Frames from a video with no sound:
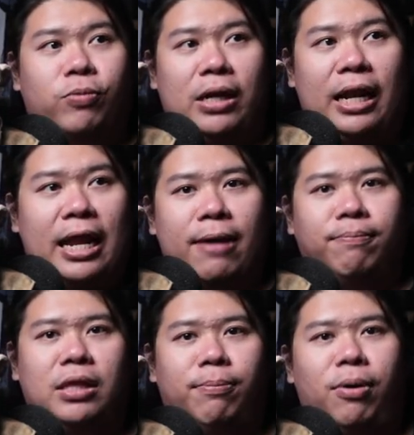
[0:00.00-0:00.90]

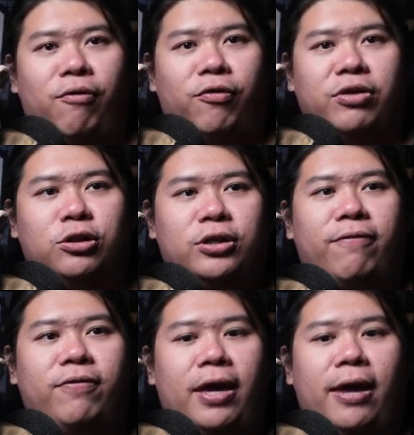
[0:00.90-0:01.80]
claim the both of their
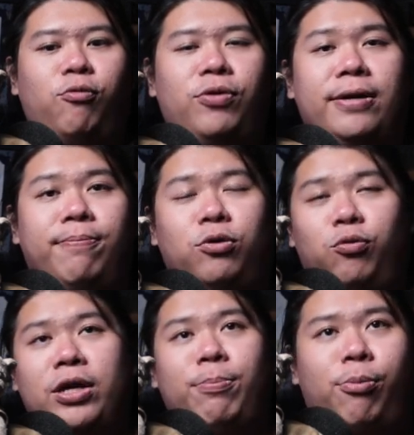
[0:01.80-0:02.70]
driver and
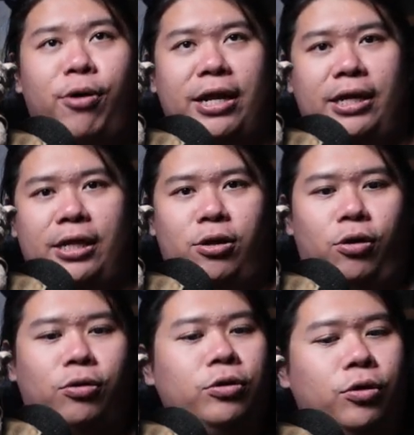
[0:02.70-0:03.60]
rebrand it
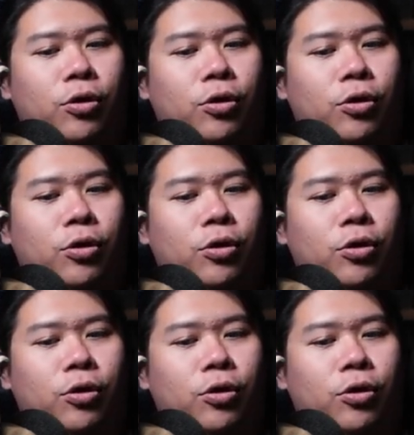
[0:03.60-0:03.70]
or